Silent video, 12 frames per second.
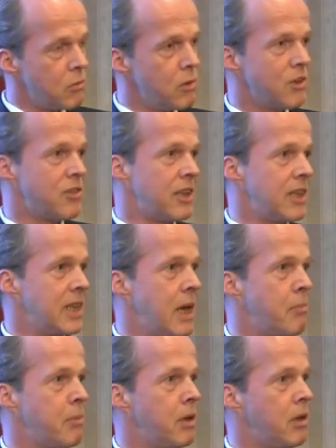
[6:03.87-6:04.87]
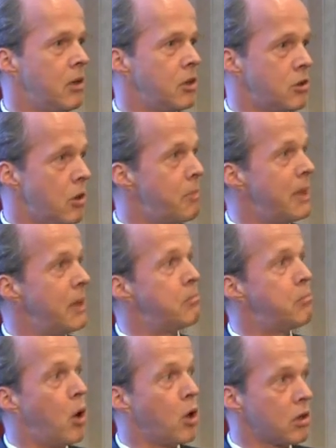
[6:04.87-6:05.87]
We are setting up a European
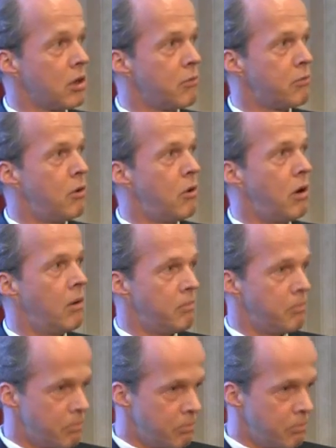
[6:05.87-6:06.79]
portal for